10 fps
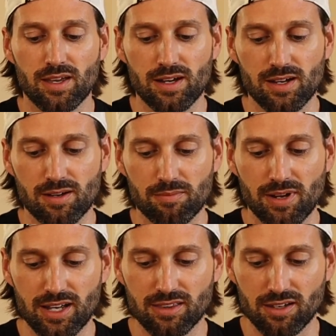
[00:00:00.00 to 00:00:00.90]

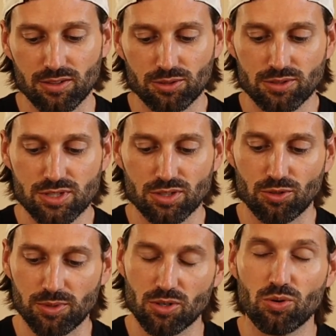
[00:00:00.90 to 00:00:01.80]
I think it looks a
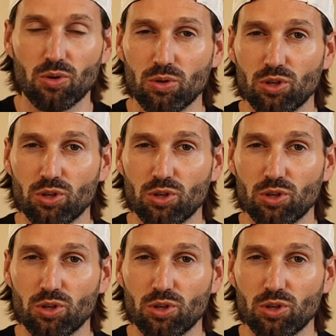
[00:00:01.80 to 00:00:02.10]
little bit cool,